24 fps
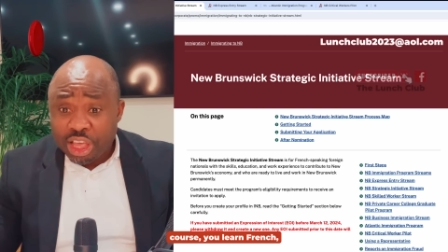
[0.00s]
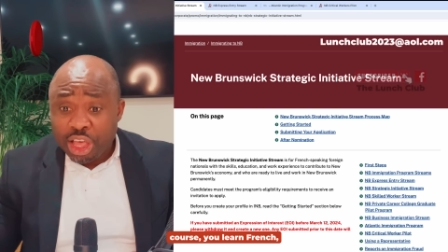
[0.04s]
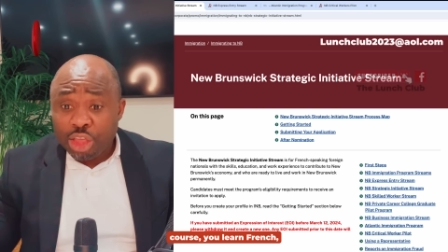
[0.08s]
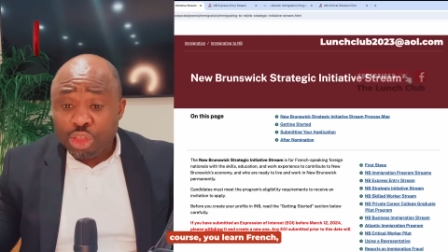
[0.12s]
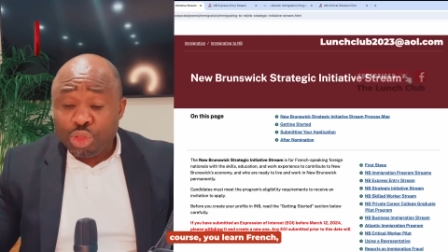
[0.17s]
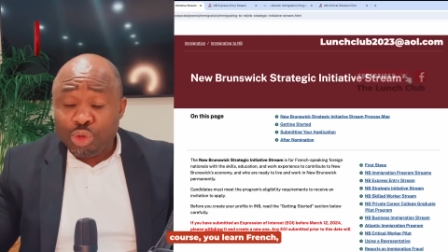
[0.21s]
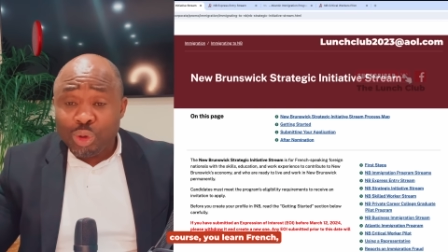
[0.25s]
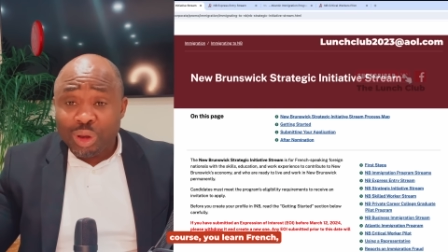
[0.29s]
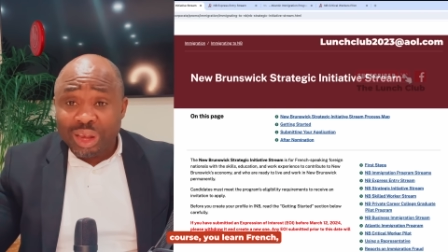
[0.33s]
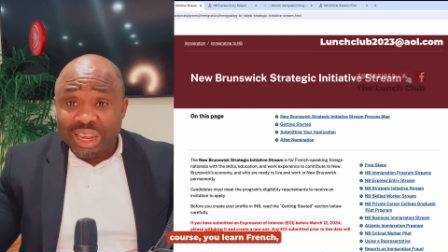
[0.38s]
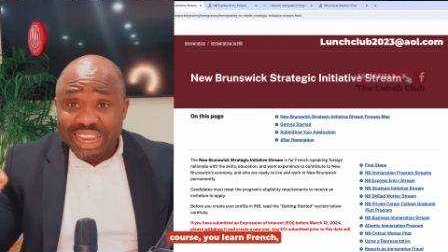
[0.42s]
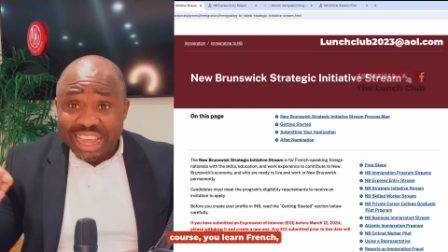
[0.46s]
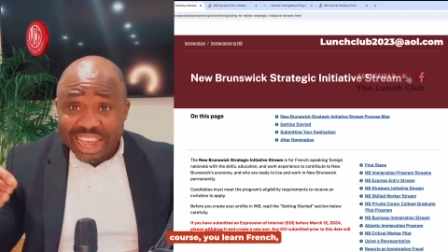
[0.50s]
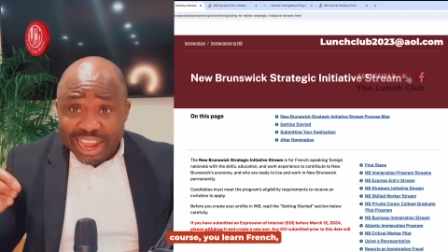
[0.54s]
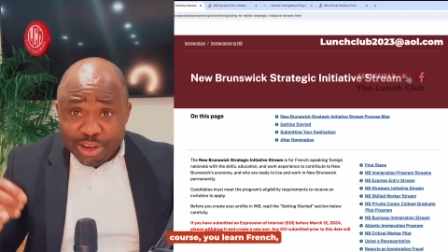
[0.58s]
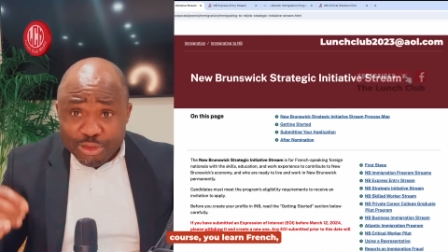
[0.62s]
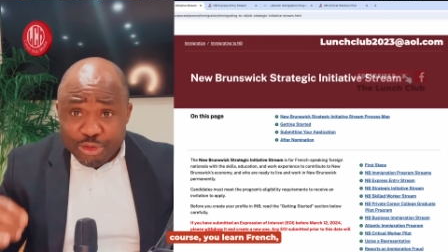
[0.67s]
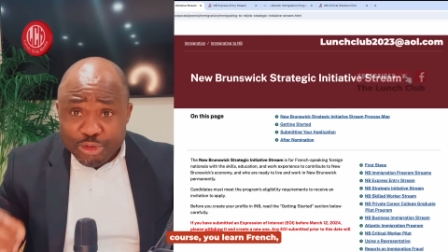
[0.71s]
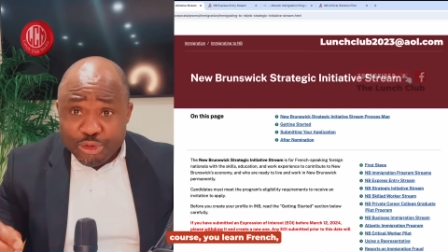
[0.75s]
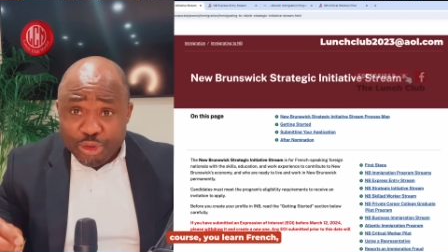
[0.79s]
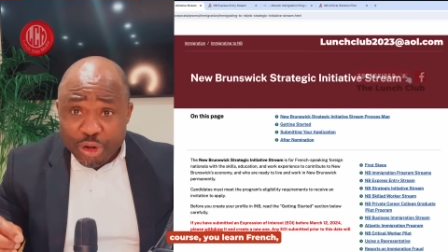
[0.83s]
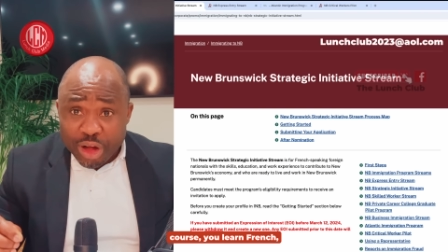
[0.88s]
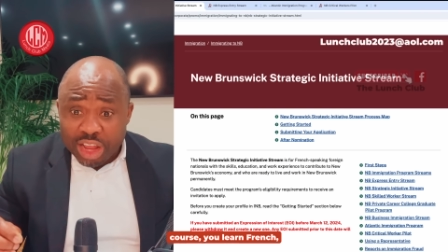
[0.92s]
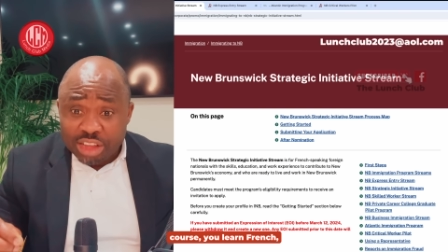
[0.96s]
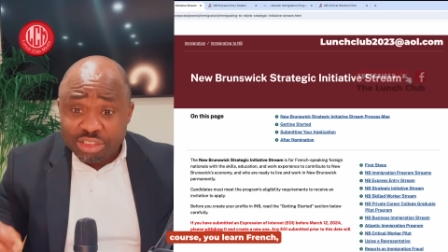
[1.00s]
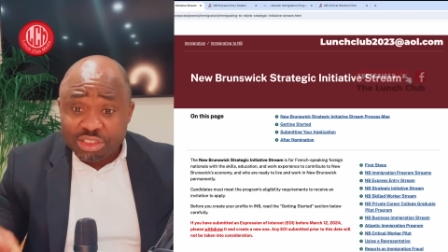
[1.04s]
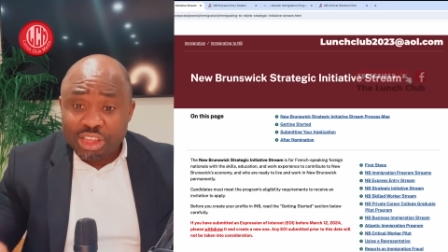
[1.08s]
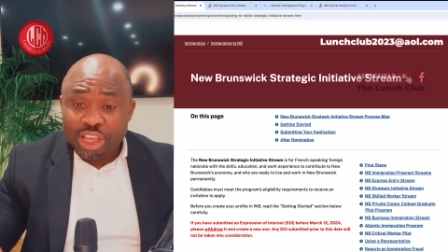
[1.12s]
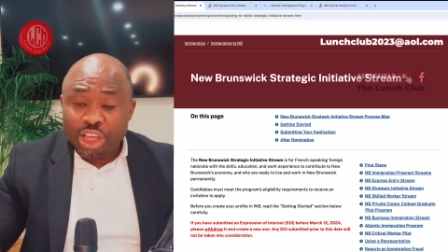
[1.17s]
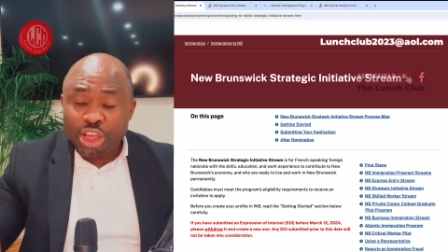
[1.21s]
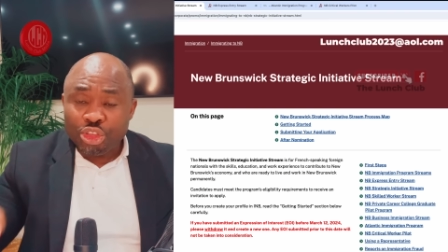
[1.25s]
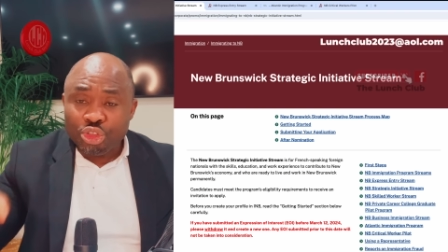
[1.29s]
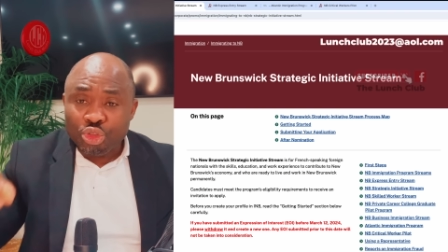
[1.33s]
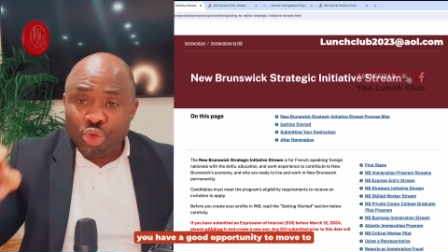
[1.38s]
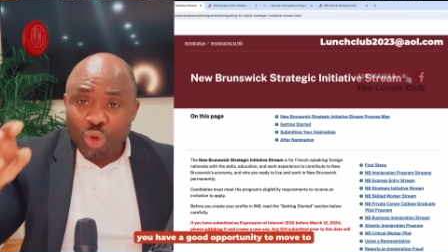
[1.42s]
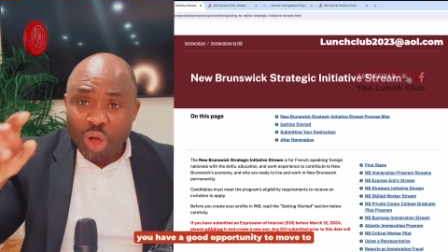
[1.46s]
you learn French,
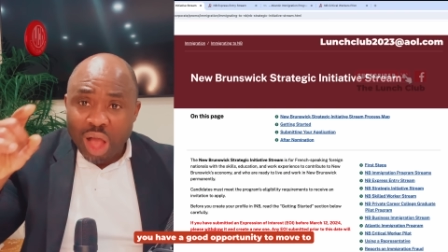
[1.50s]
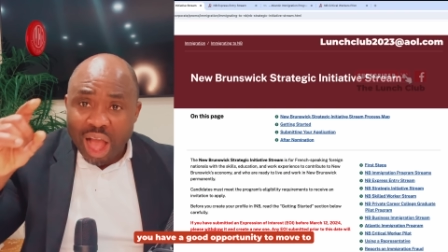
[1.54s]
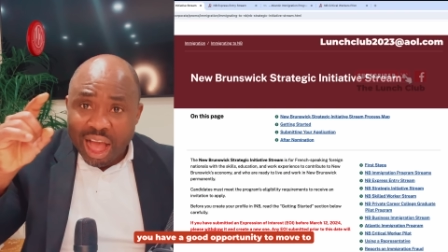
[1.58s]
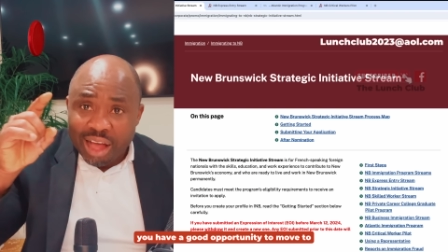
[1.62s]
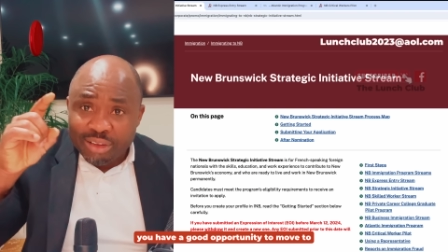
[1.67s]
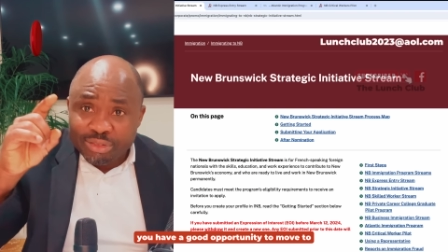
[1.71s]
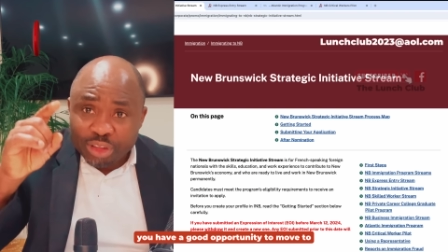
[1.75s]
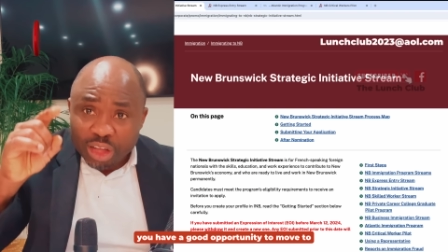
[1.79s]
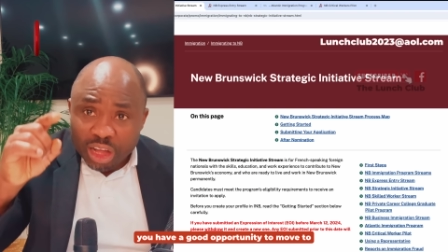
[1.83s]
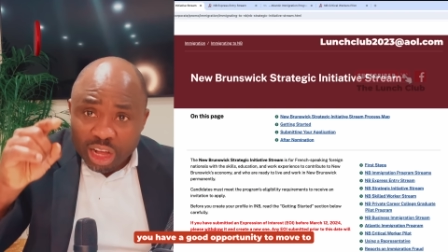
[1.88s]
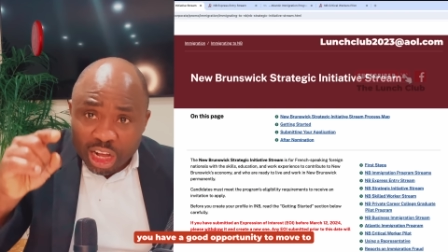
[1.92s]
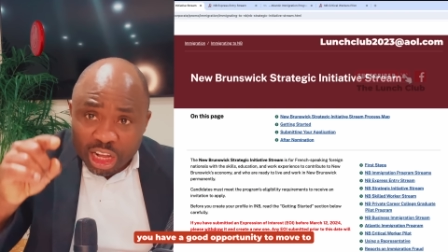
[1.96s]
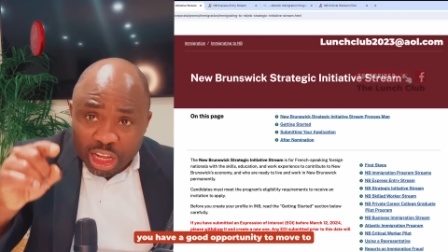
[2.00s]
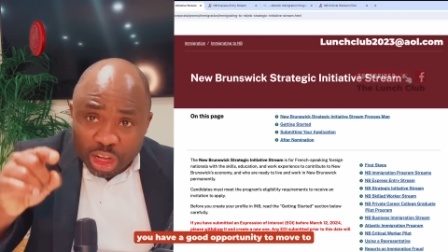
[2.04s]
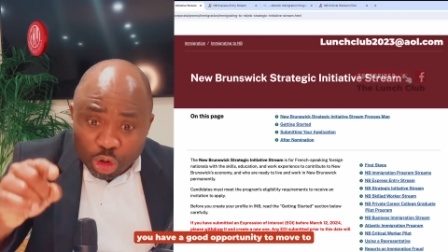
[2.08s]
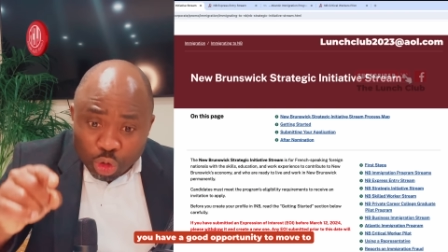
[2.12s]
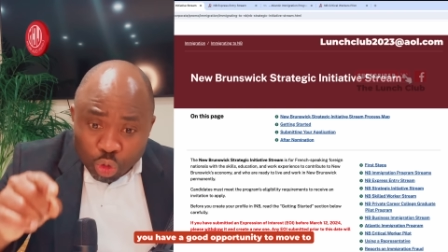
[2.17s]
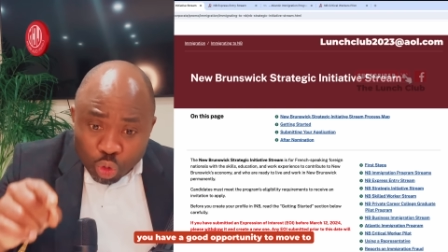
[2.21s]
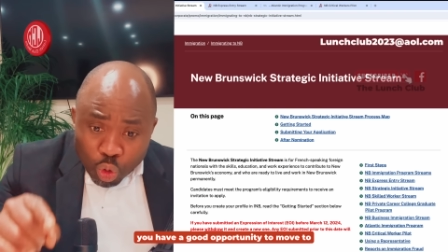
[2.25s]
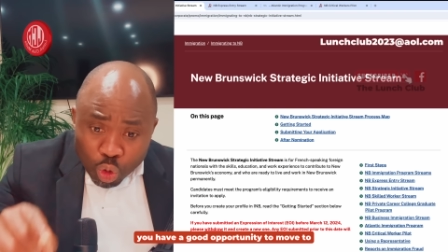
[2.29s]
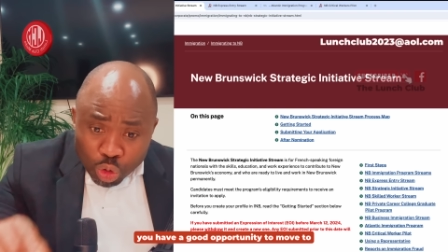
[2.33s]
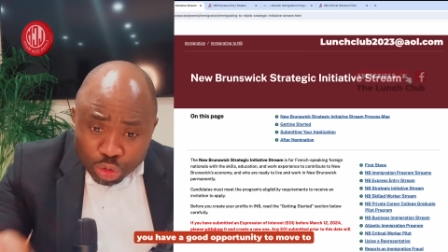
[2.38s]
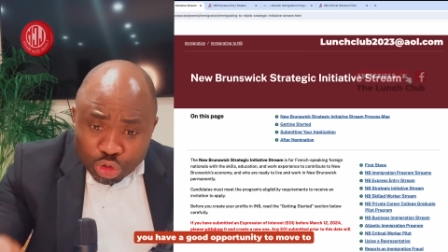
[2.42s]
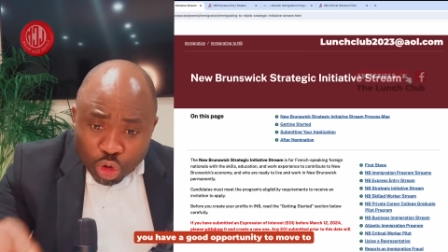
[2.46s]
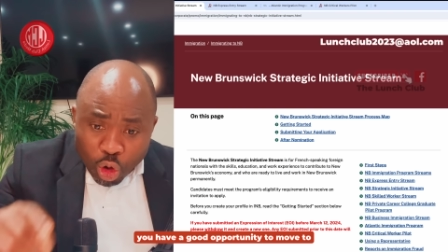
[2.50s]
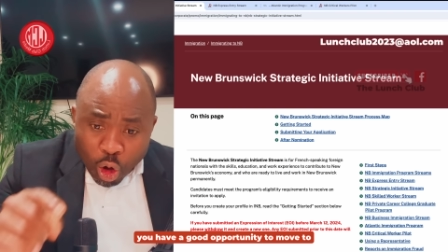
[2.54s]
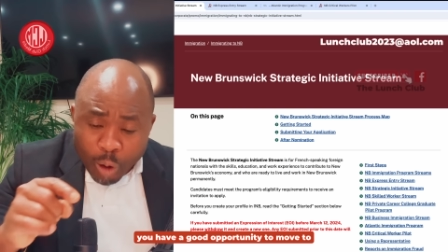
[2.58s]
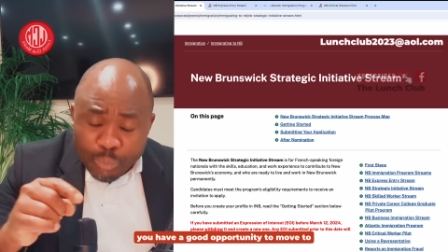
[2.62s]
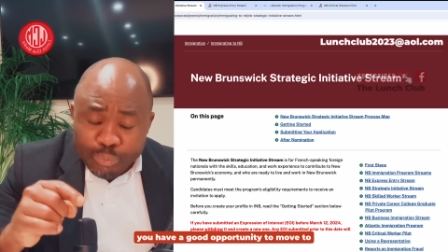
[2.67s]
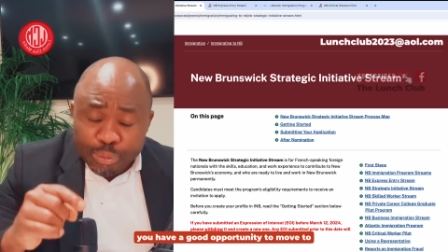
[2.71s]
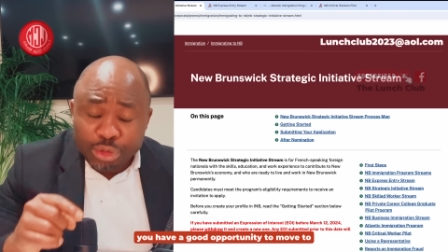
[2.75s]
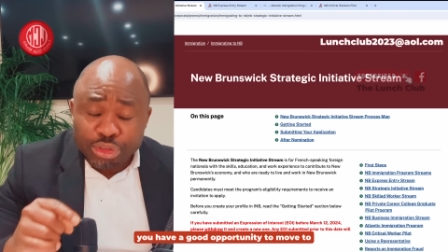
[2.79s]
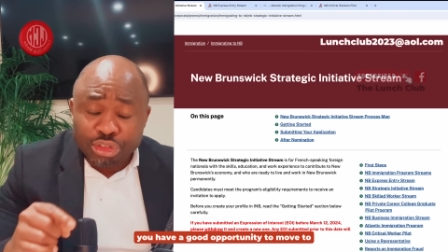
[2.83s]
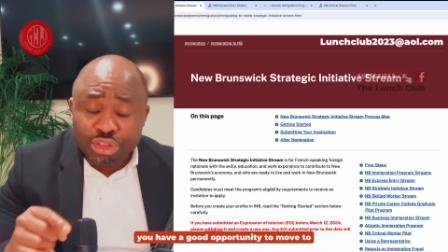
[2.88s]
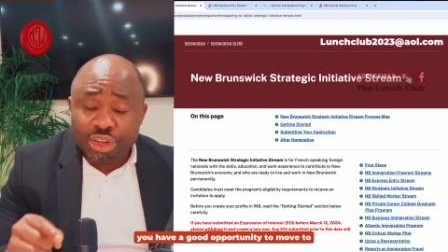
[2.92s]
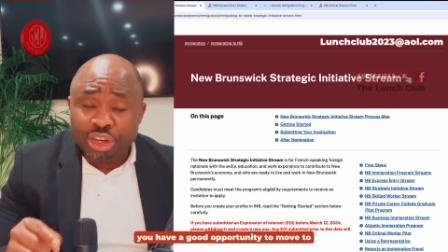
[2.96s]
you have a good
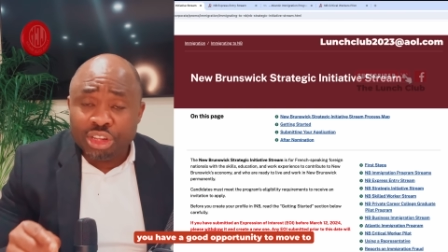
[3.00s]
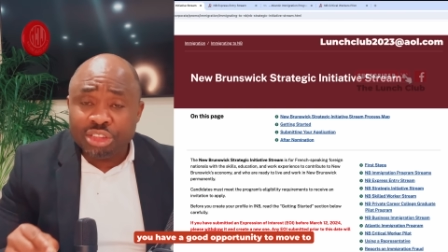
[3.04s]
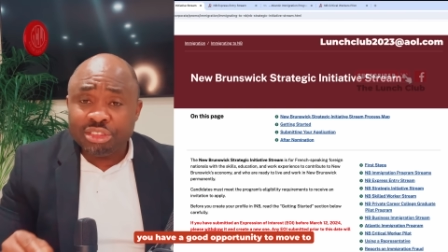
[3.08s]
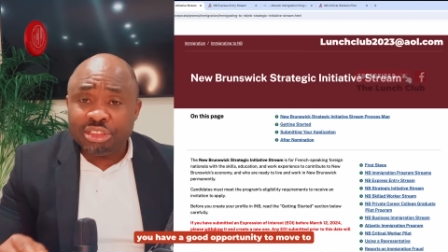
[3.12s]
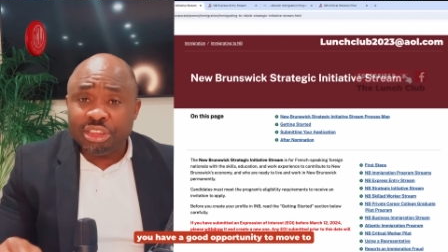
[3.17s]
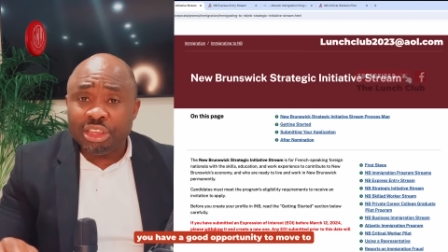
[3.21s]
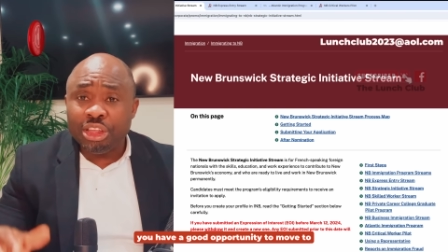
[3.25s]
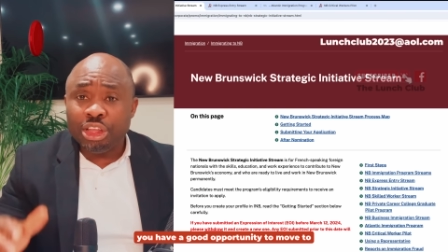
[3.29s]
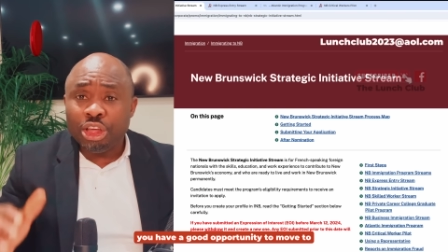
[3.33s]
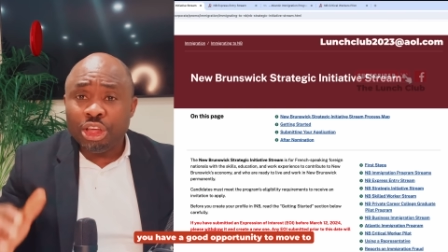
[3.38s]
opportunity